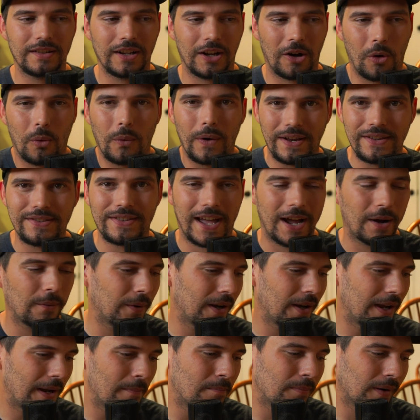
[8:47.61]
always that
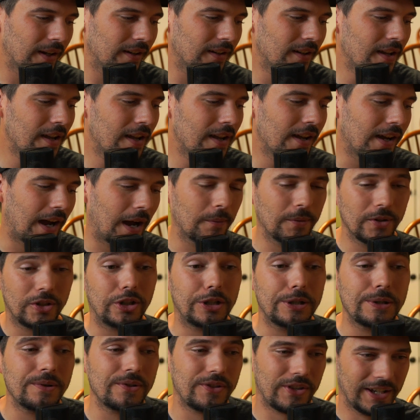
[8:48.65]
way, but I would
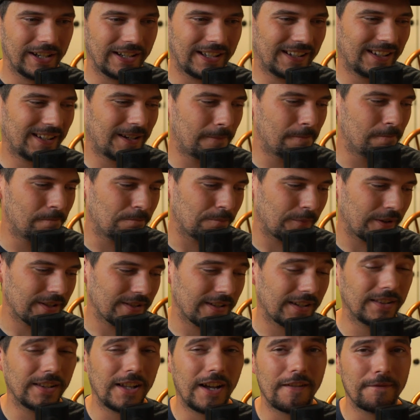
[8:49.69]
choose it
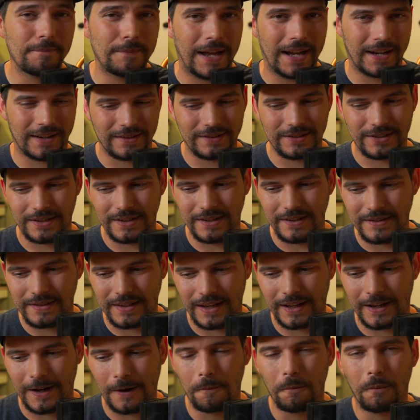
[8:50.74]
because I love mac and cheese.
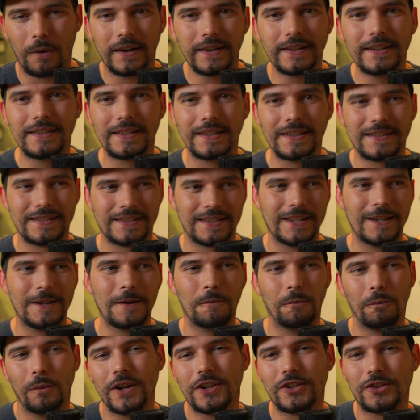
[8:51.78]
And I wanted to see
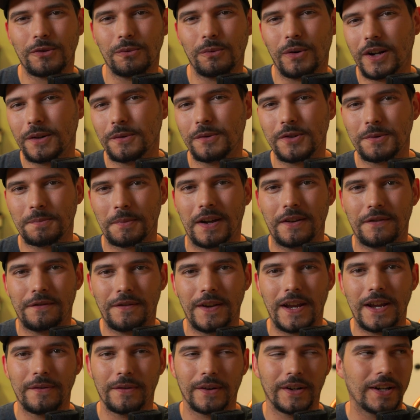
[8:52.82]
which one was my
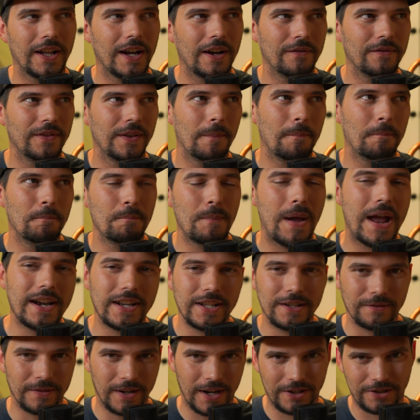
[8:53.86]
favorite of the
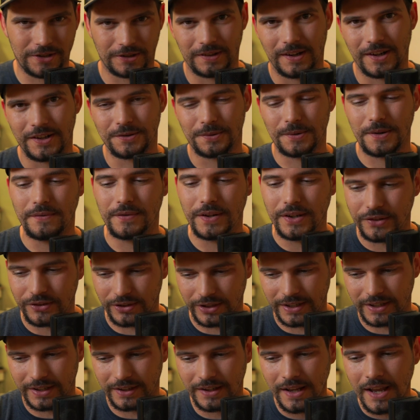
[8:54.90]
many restaurants we
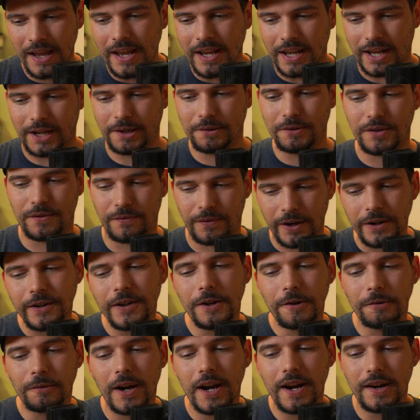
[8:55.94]
visited. And it was
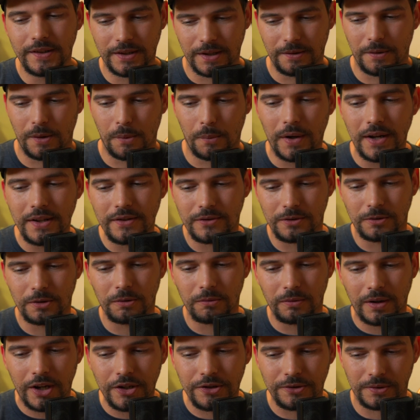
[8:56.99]
very rare that we went to a
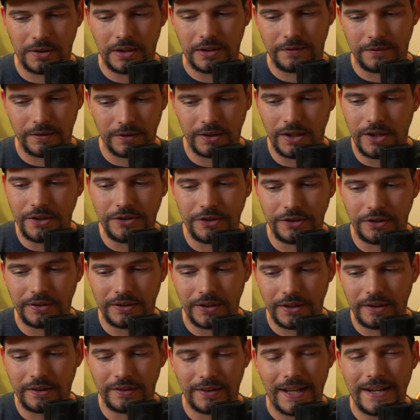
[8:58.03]
restaurant for lunch or
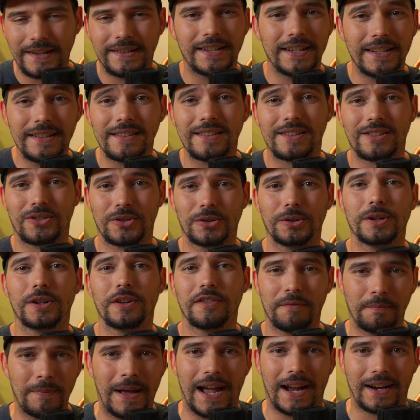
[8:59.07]
dinner that didn't
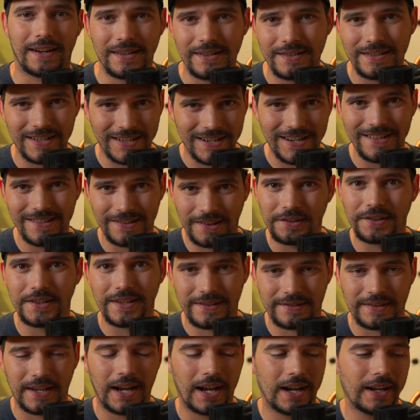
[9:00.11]
serve mac and cheese on the
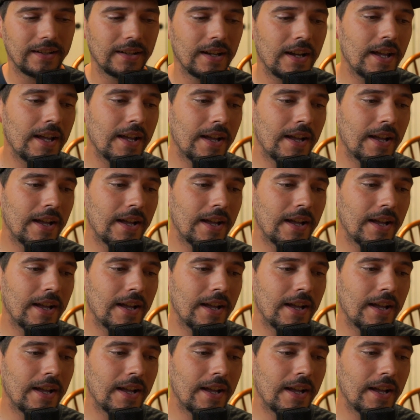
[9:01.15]
side.